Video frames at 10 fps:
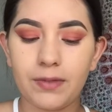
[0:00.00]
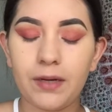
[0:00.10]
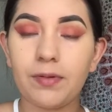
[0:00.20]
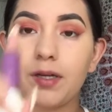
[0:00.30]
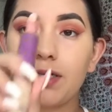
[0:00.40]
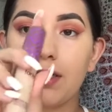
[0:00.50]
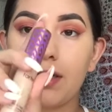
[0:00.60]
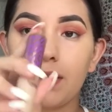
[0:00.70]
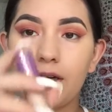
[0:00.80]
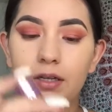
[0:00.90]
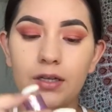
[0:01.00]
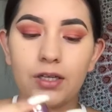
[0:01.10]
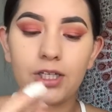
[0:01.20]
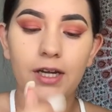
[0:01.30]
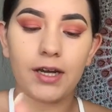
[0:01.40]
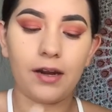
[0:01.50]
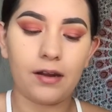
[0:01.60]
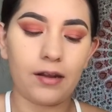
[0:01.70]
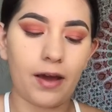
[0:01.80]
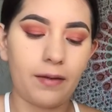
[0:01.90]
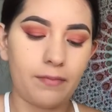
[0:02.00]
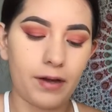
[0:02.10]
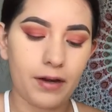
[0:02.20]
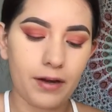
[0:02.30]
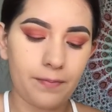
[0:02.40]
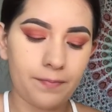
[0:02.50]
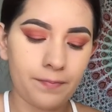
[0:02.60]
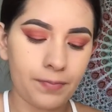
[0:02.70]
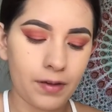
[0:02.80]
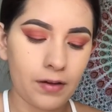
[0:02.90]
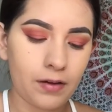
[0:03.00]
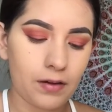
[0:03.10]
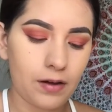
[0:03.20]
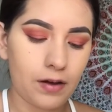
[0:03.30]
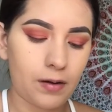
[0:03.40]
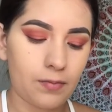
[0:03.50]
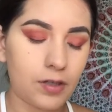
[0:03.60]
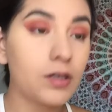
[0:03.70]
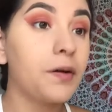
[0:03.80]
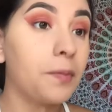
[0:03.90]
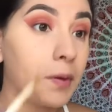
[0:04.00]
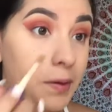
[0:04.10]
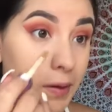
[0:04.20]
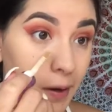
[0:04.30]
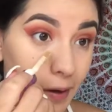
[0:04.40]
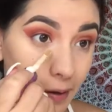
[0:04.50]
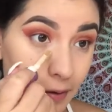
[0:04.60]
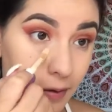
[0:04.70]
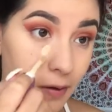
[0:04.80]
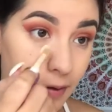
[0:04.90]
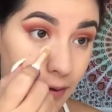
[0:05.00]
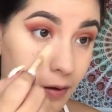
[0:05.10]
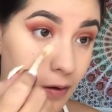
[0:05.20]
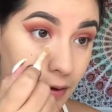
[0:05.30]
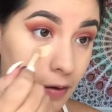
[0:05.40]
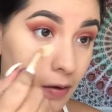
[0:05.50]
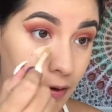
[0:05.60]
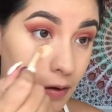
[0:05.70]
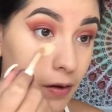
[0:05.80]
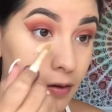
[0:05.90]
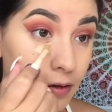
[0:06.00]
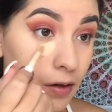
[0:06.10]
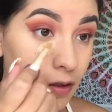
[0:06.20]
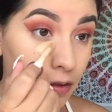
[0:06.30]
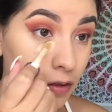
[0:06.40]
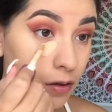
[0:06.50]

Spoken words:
Tape Concealer in the shade Light Medium, and I'm just gonna put that underneath